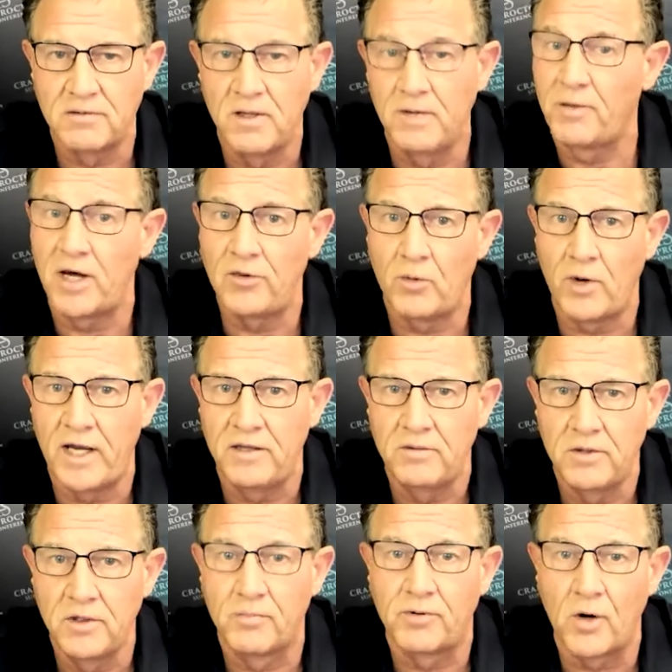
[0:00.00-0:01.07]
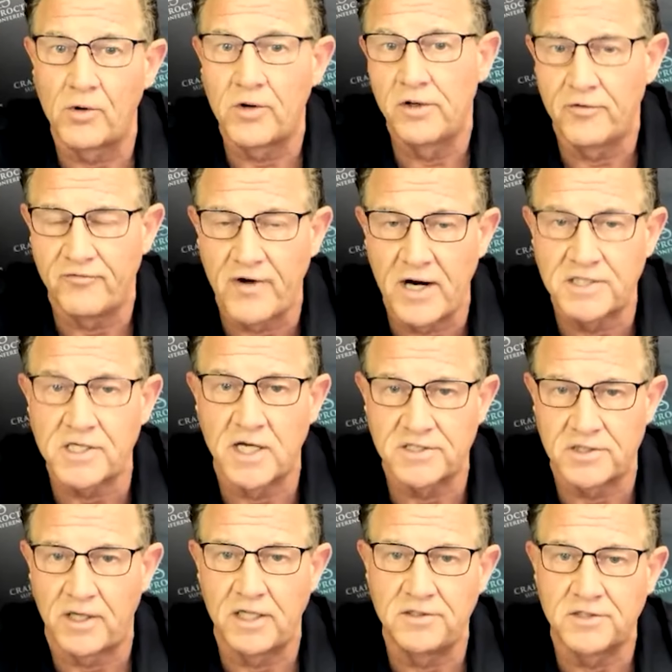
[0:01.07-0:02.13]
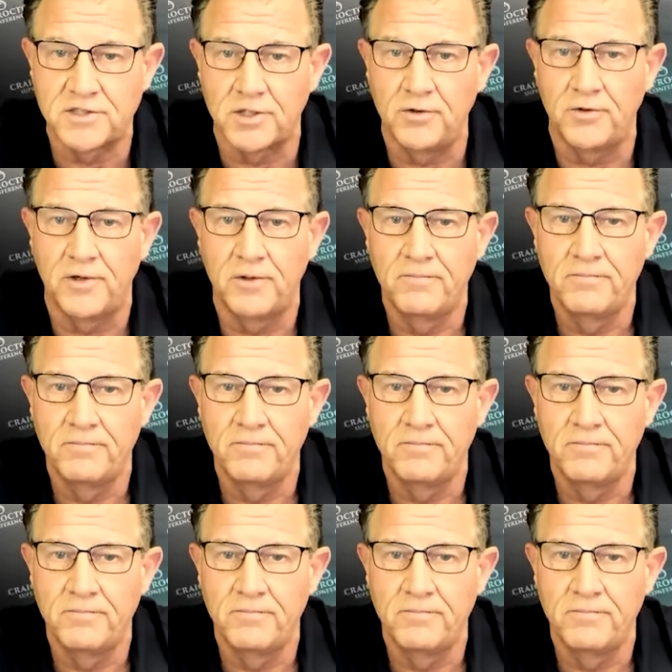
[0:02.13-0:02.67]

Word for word: And by the way, your broker and your franchise are getting sued.